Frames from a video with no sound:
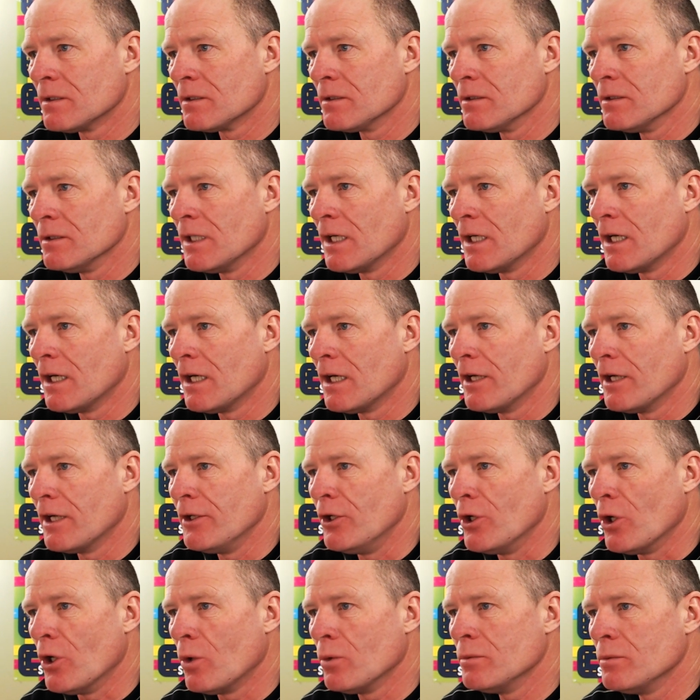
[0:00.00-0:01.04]
Uh,
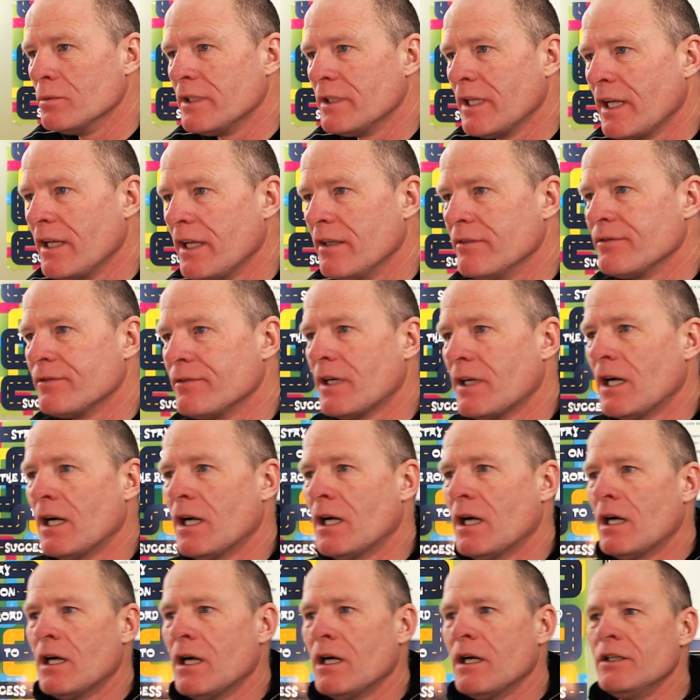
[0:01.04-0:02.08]
nope, Dave,
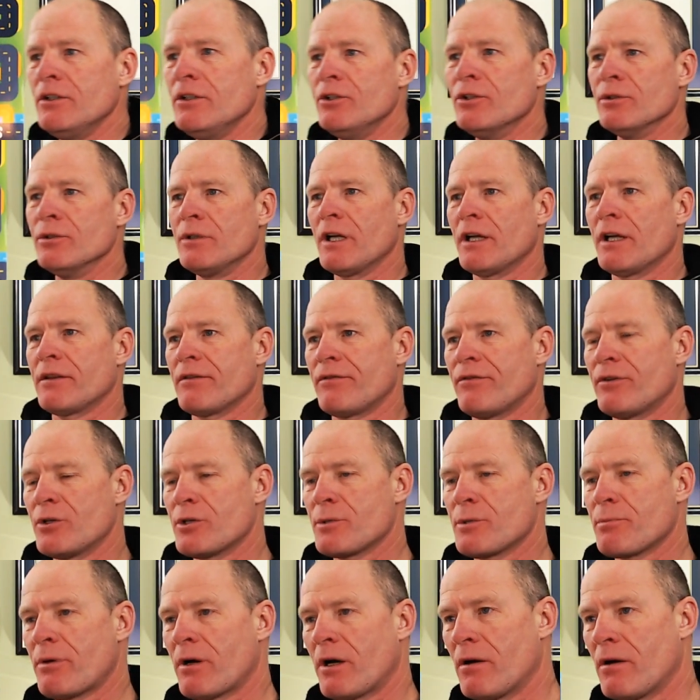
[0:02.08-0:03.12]
uh, you got the
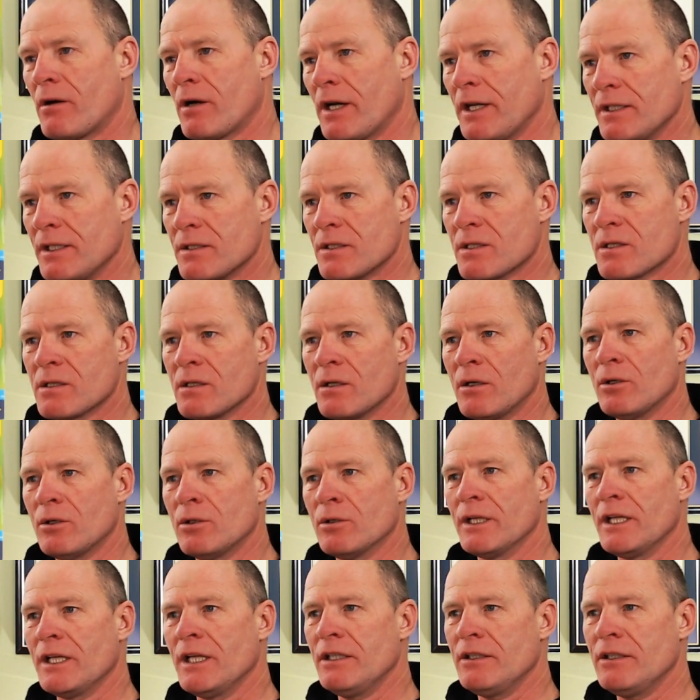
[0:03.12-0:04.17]
first part right.
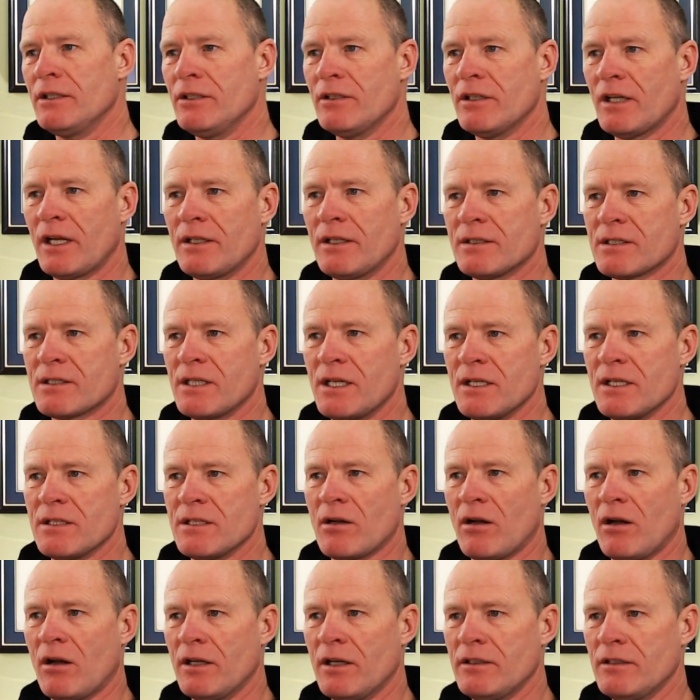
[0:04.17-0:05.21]
So in the United States,
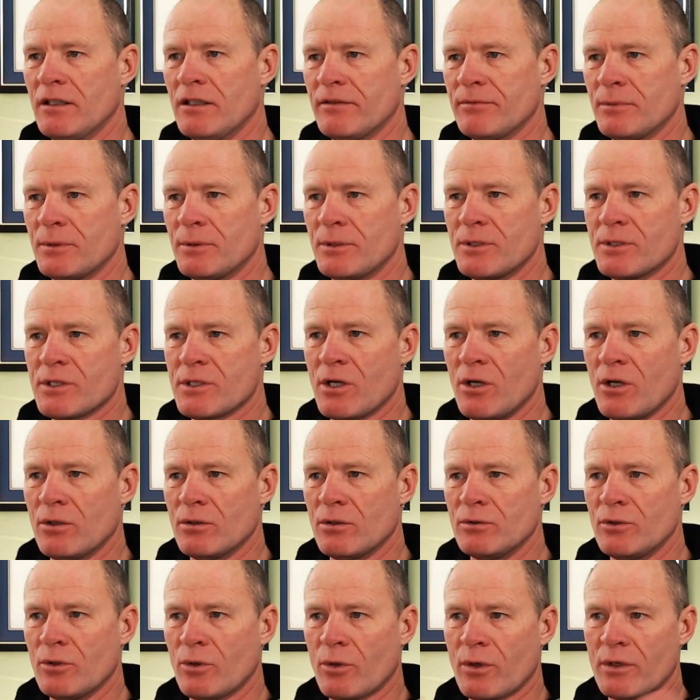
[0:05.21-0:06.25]
odd numbers go
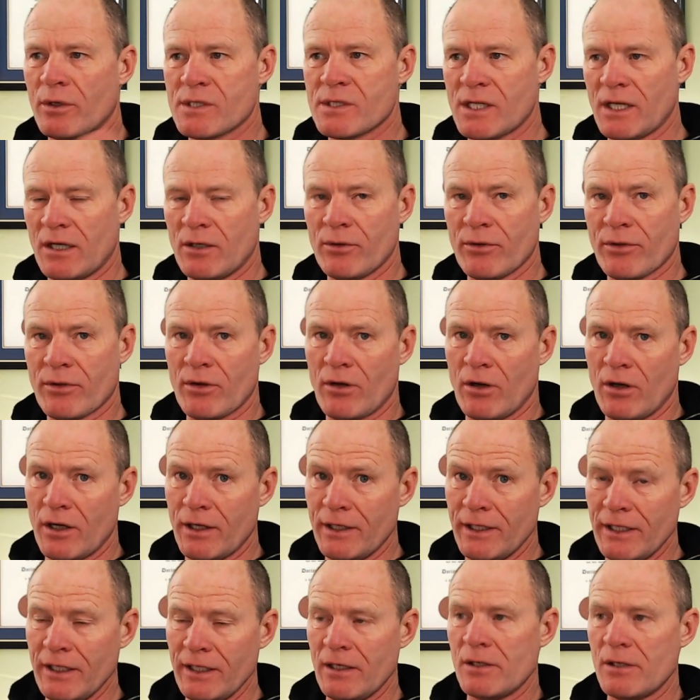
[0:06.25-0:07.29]
north south on
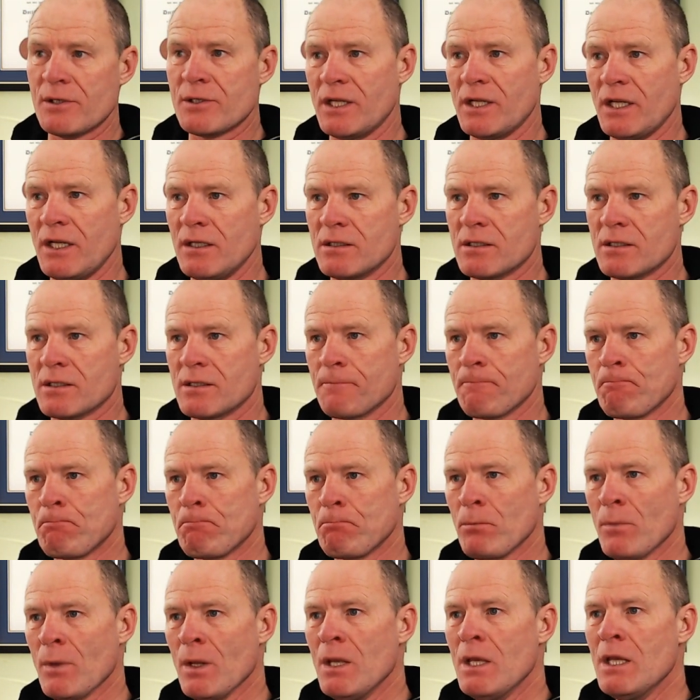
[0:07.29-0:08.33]
interstates,
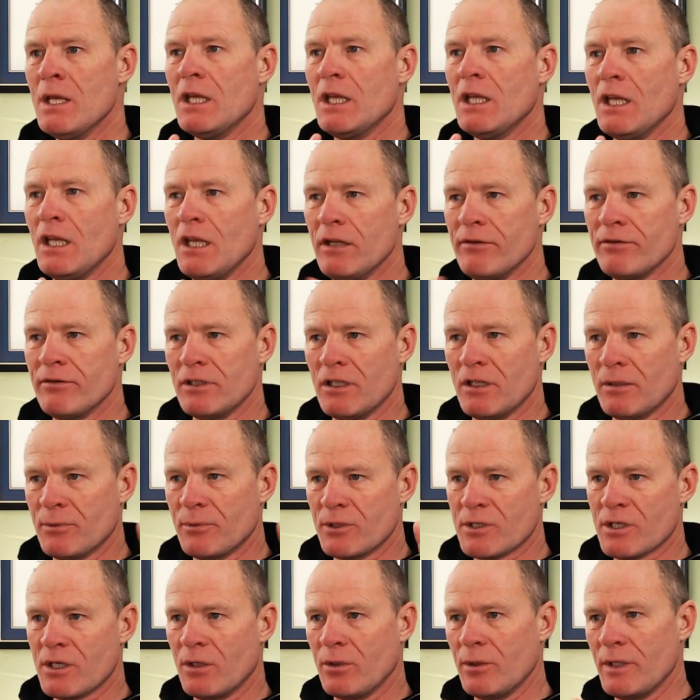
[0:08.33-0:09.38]
even
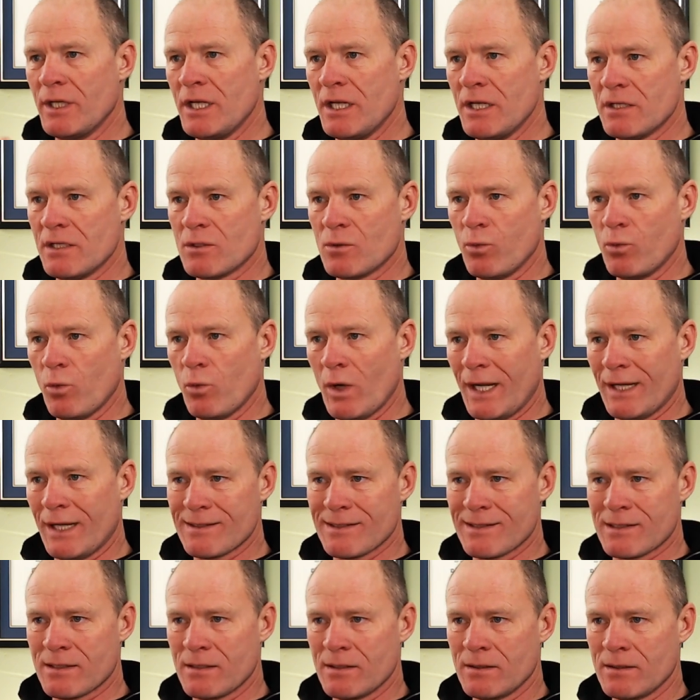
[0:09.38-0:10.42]
numbers go east
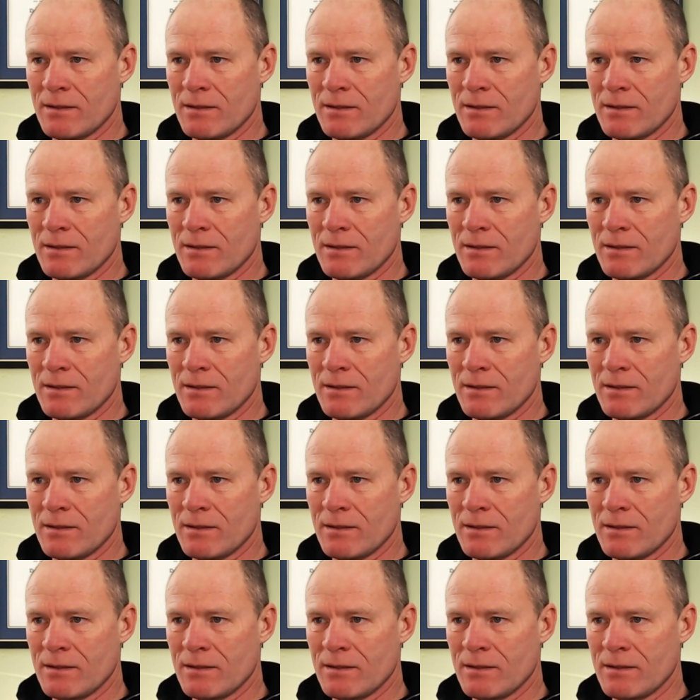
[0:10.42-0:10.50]
west.